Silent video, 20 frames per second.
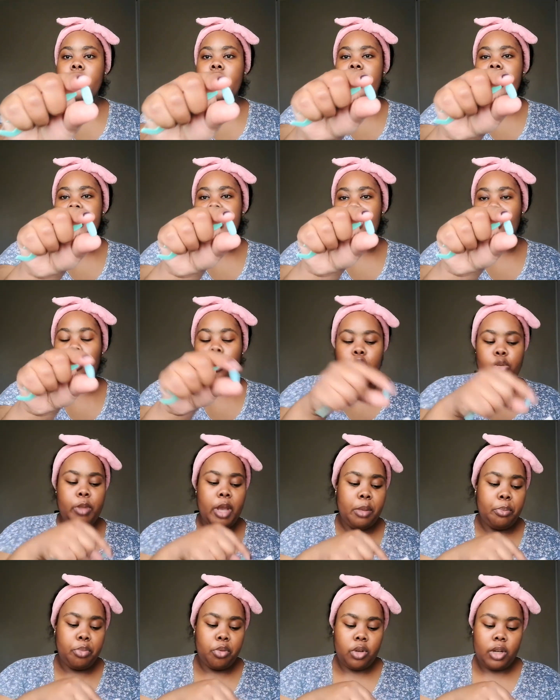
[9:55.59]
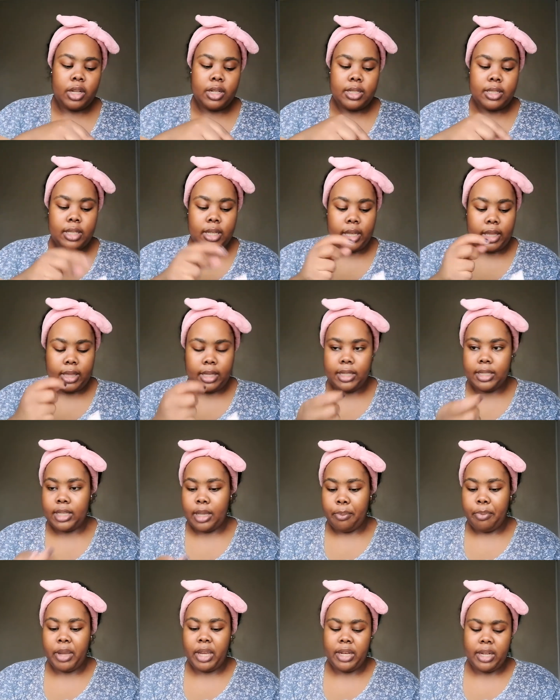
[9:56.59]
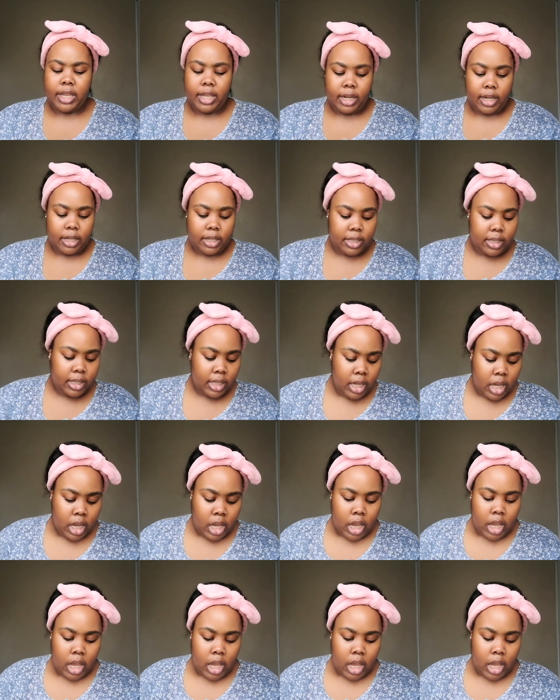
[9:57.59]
these are called my Bulins. These are painkillers.